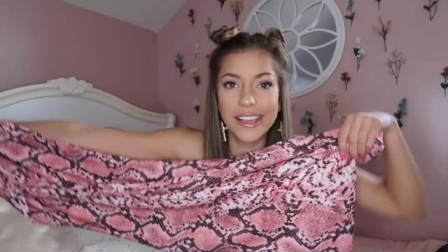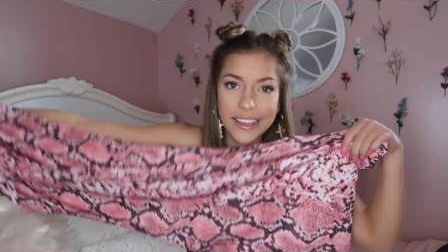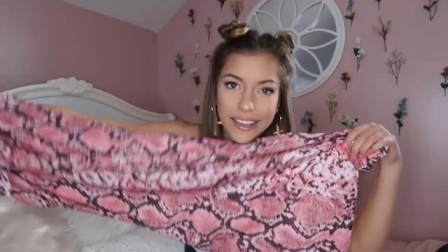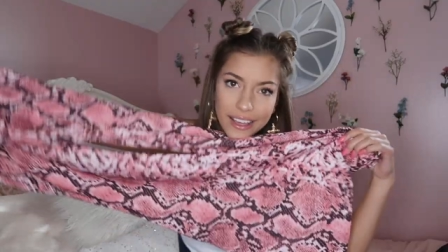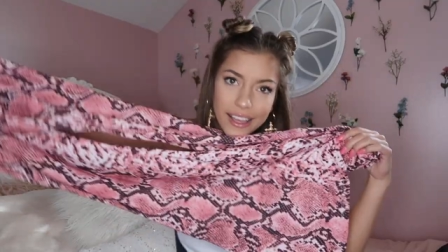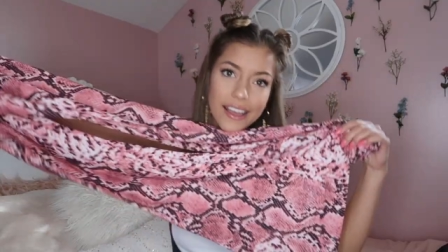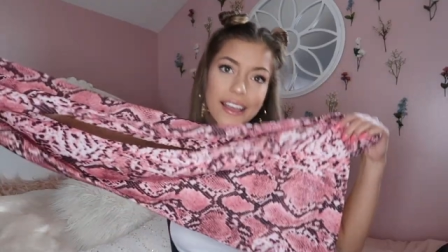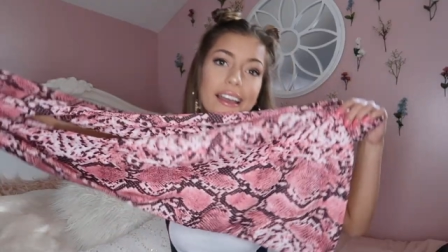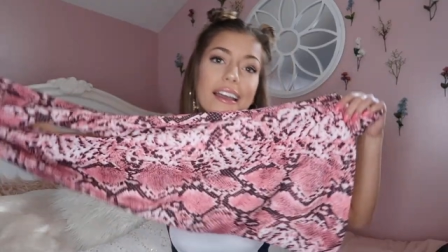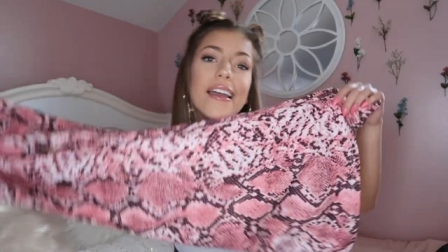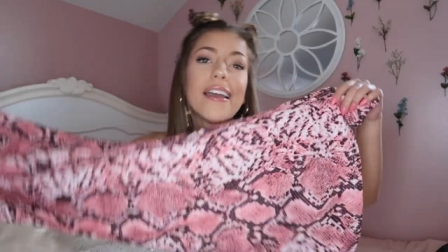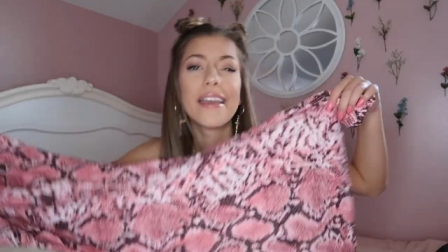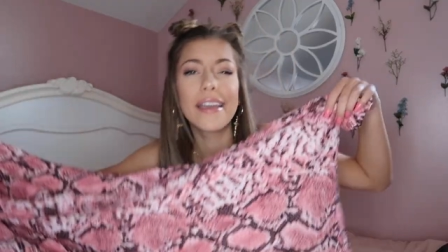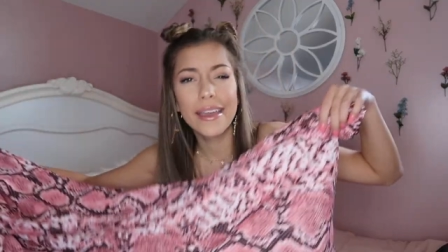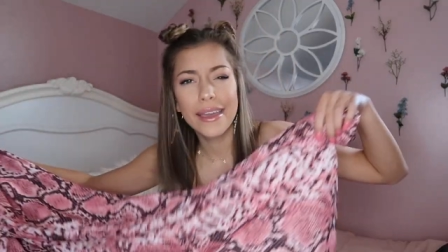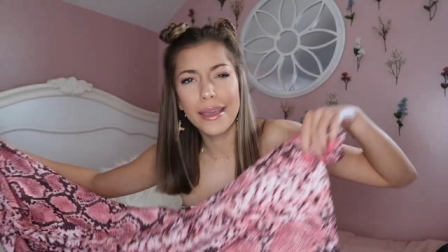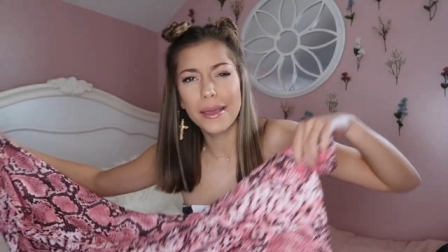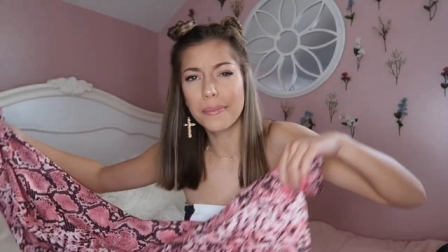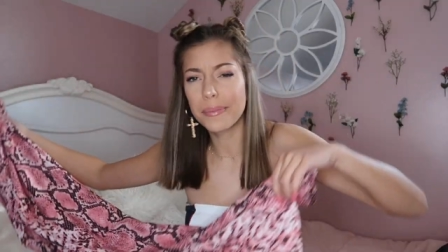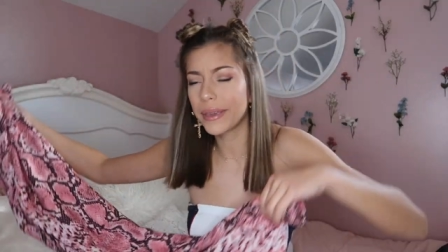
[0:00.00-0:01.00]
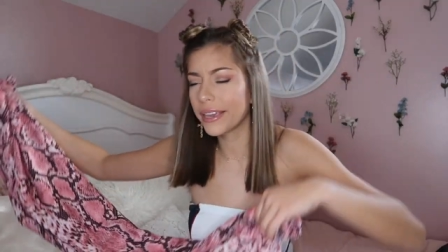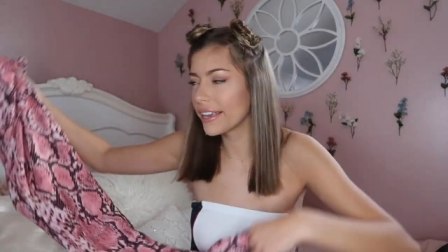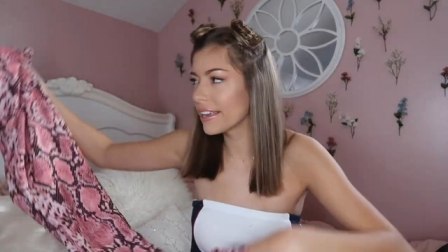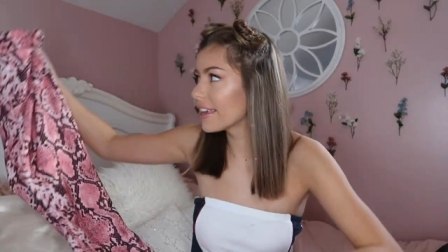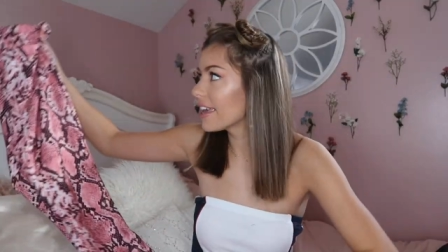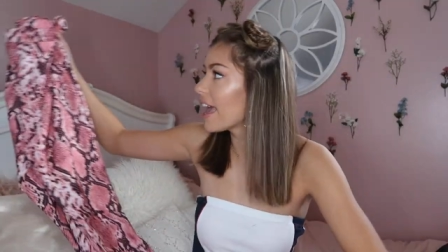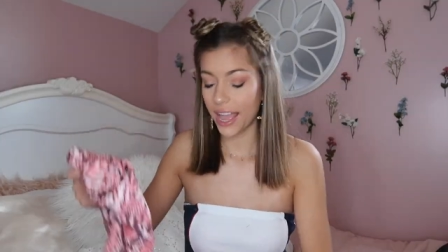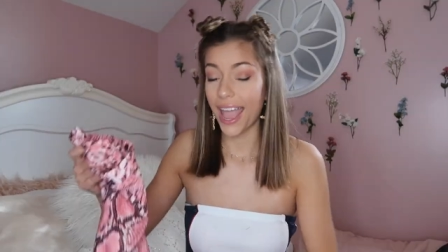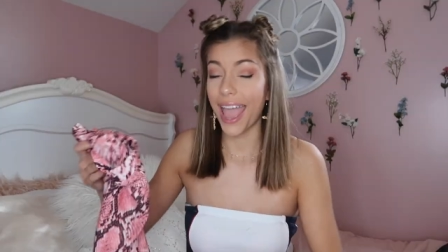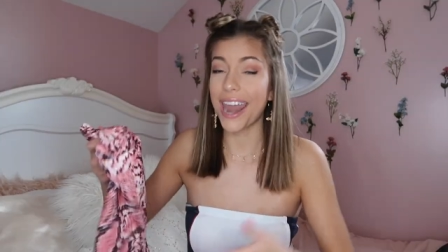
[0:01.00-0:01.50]
like a
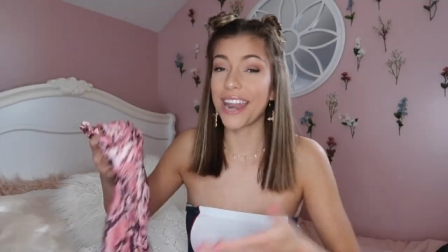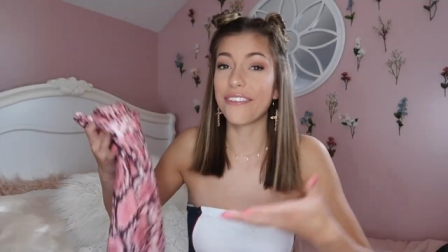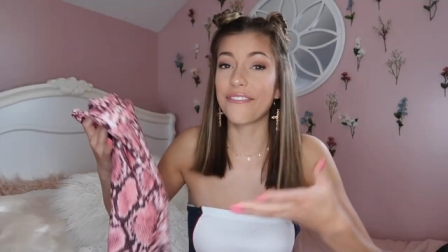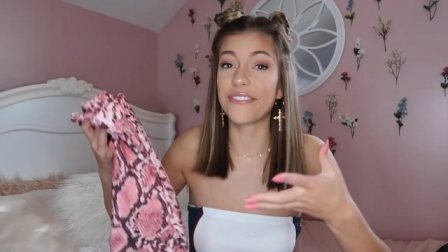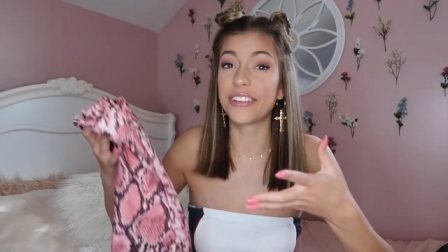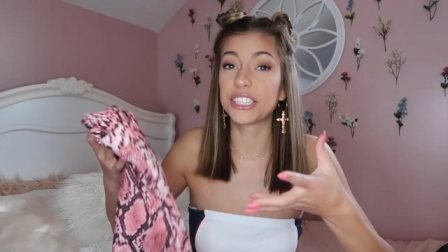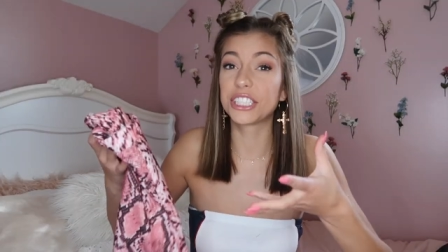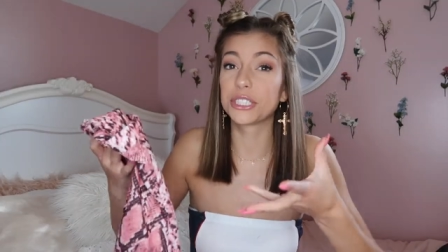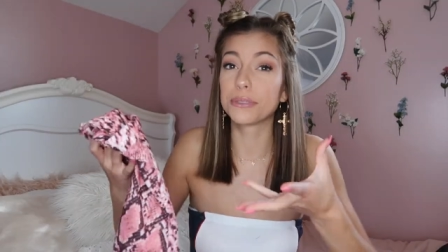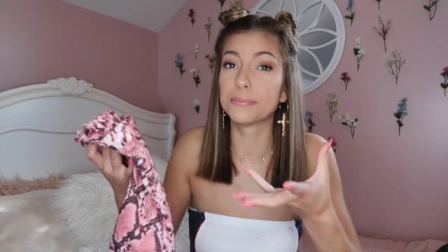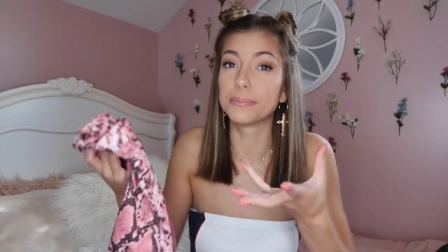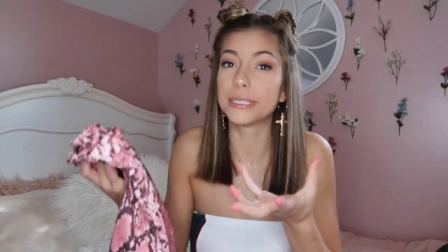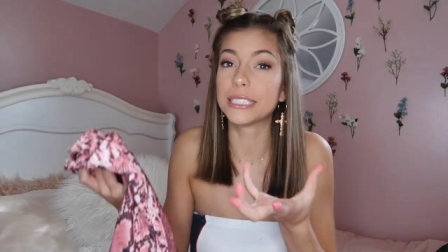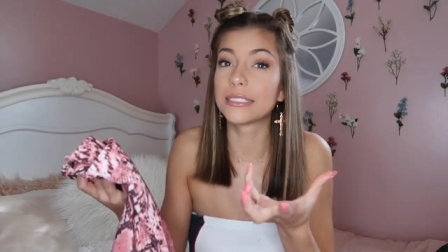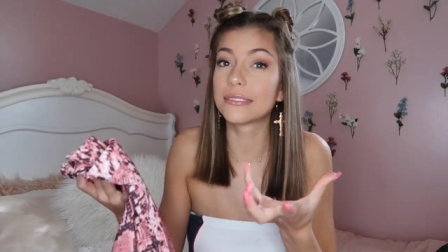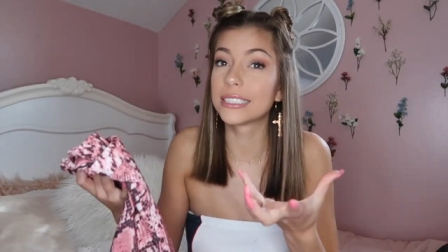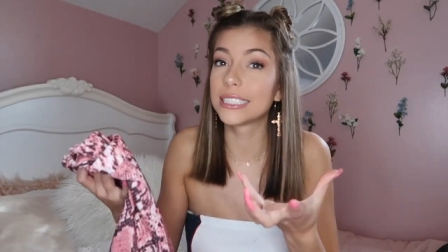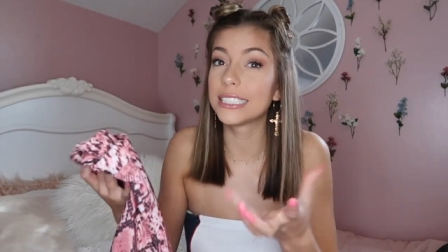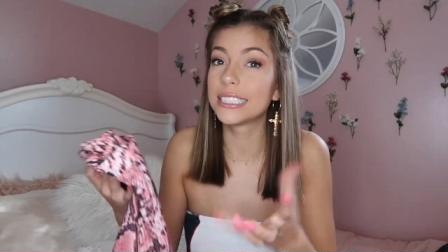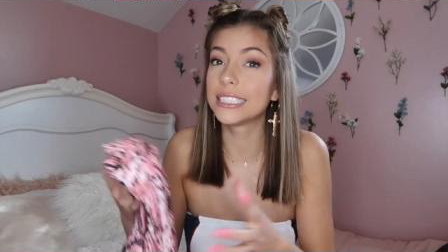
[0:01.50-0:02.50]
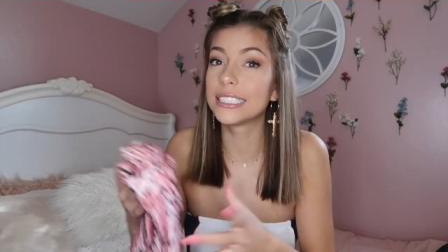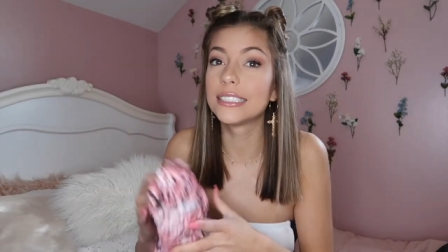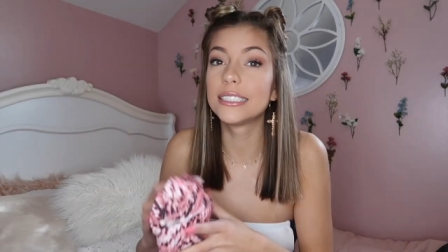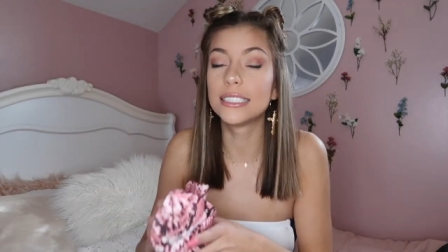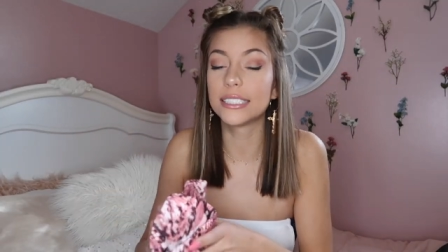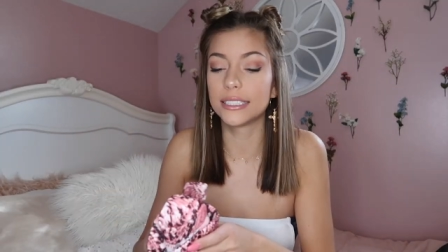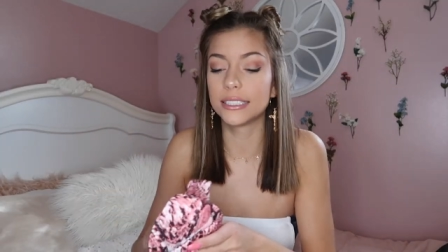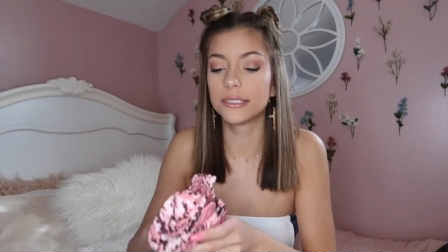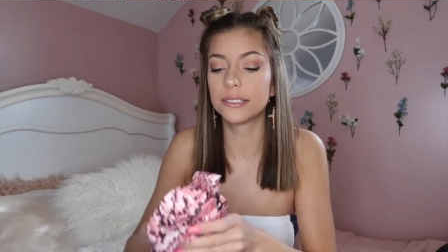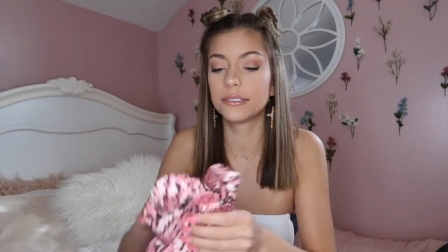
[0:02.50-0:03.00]
hippie, and it fits your butt really
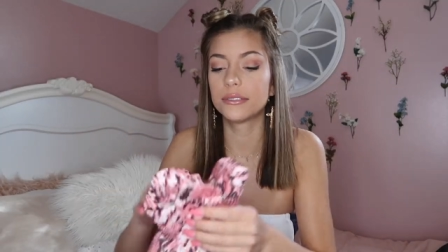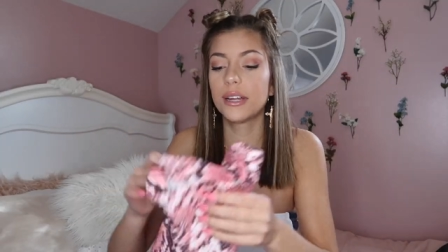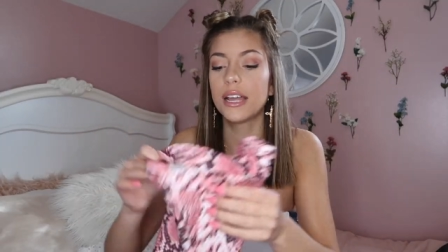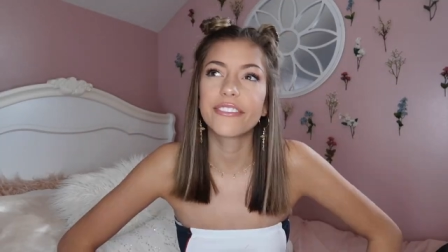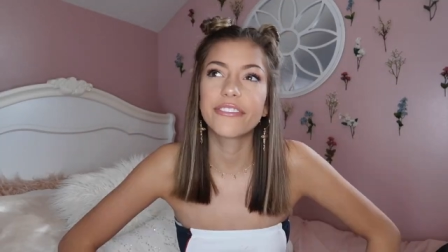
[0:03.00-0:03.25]
good too.